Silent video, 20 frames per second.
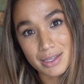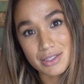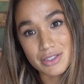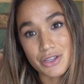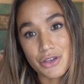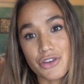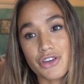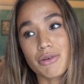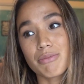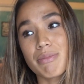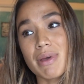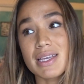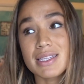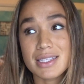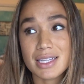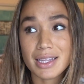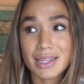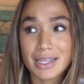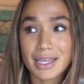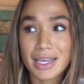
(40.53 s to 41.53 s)
So you're
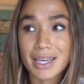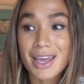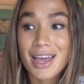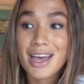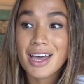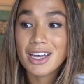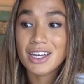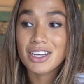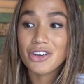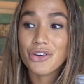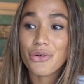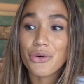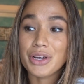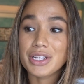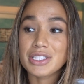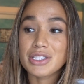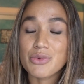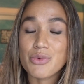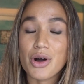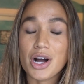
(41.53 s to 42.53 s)
basically going
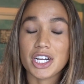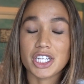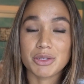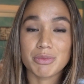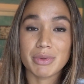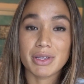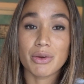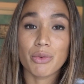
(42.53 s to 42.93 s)
to watch me